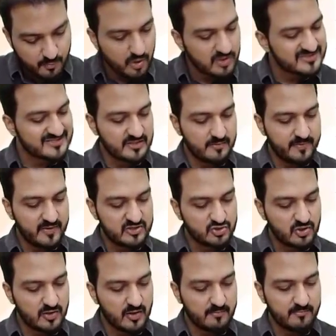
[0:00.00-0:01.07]
cost depends
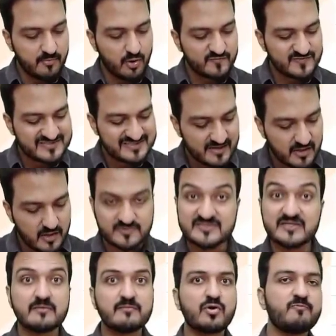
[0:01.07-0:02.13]
on number of setups,
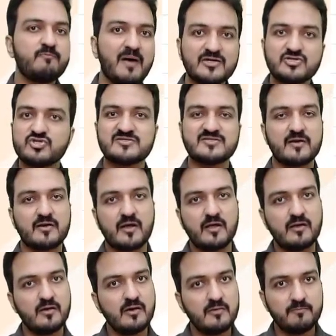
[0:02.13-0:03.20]
number of batches that I
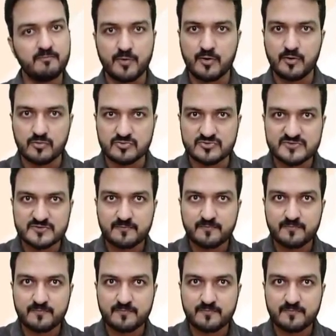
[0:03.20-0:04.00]
produce.